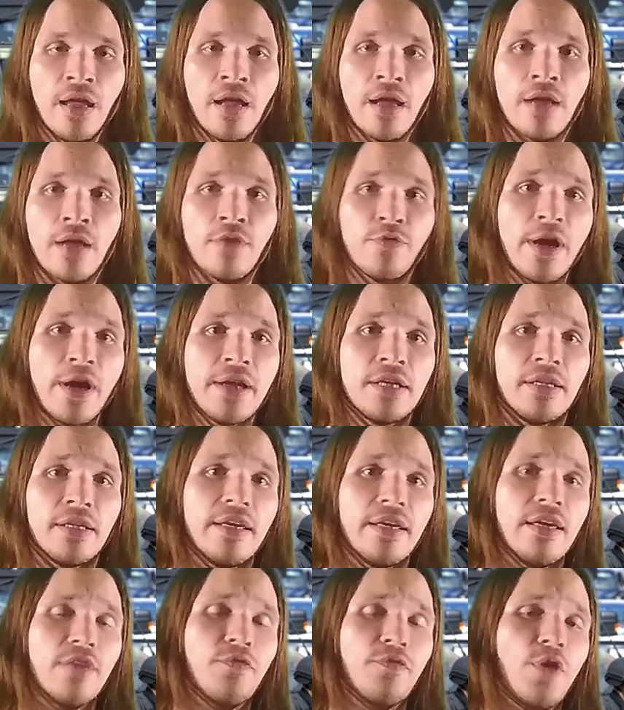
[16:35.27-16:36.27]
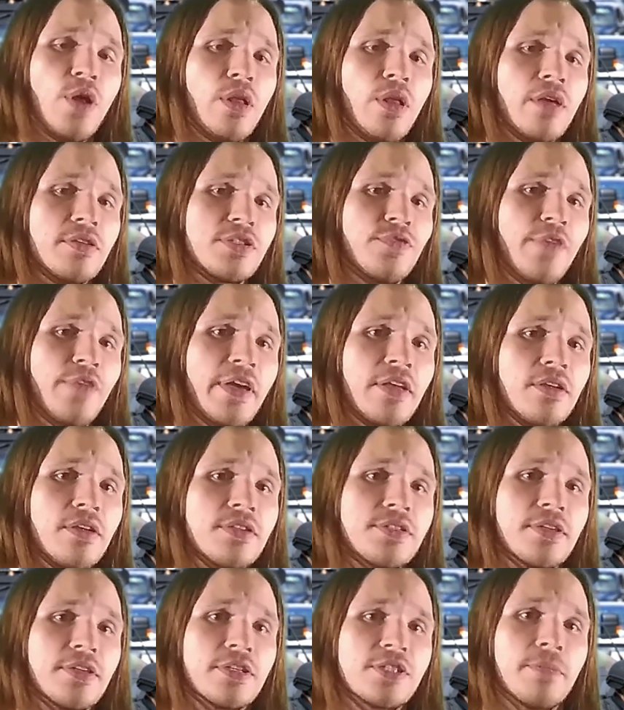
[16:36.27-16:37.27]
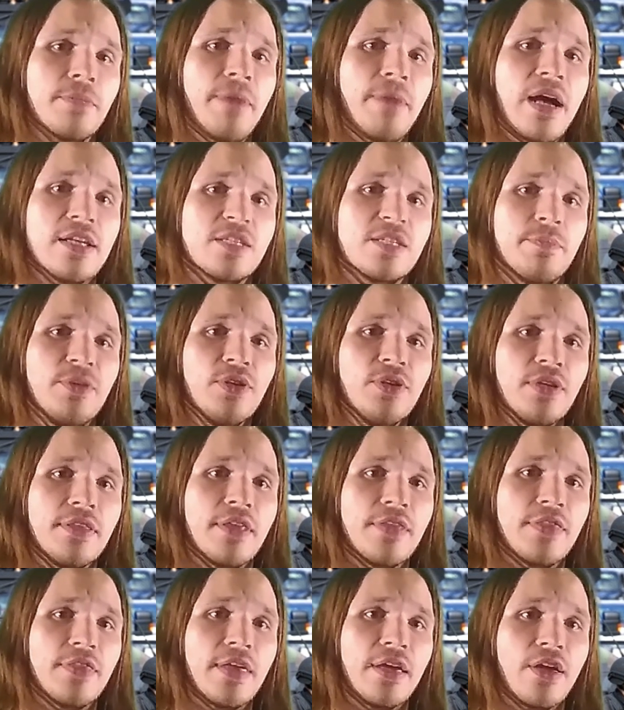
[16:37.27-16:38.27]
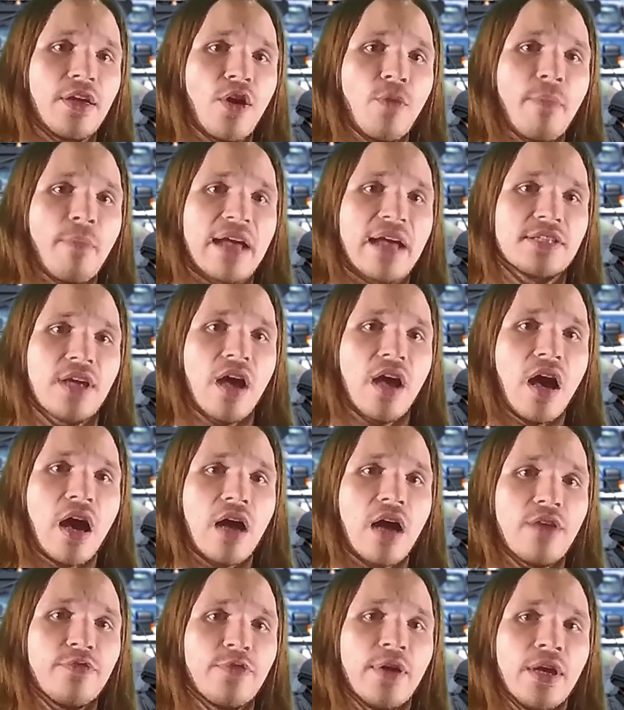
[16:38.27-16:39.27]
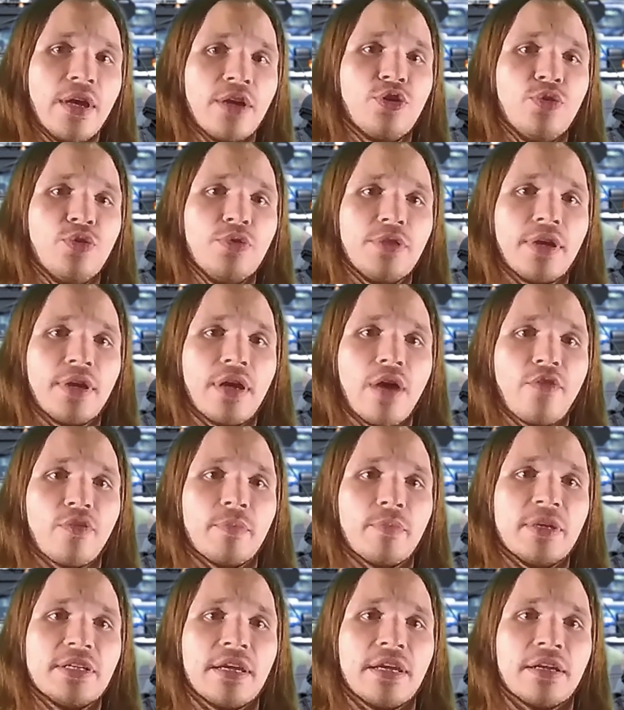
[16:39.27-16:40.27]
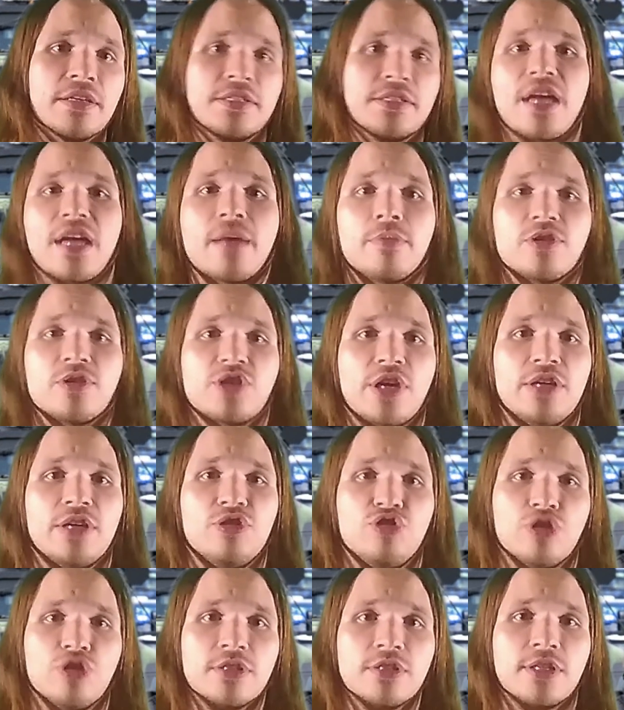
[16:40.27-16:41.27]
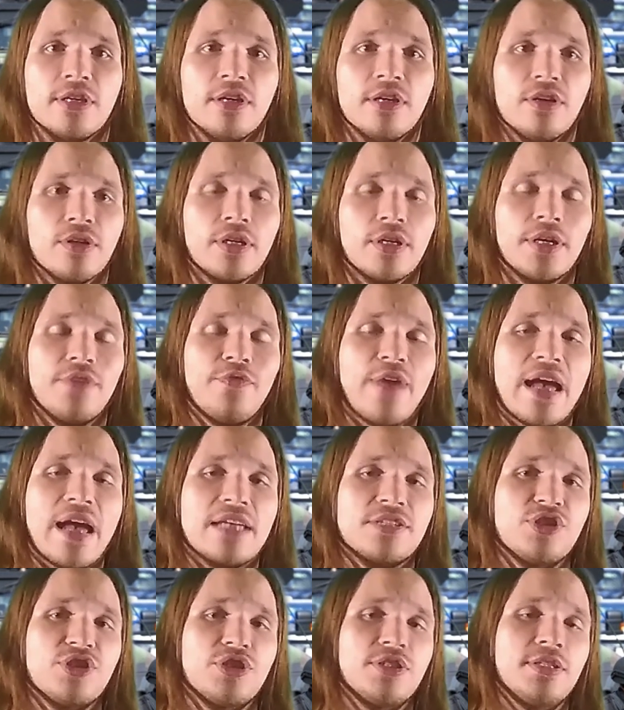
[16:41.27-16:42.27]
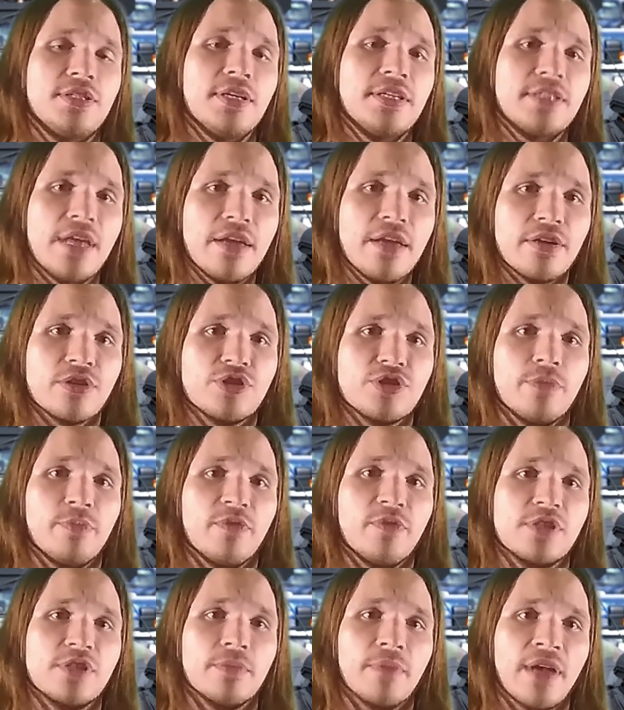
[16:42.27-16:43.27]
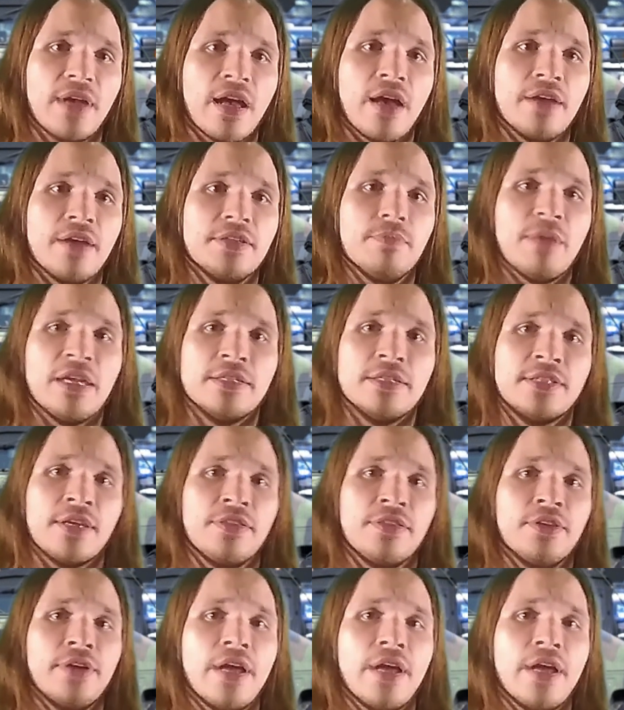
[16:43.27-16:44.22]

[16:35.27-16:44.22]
And finally, if all else fails, there's the possibility that they go mask off, coup the government, and establish a junta or a fascist dictatorship of some kind to maintain their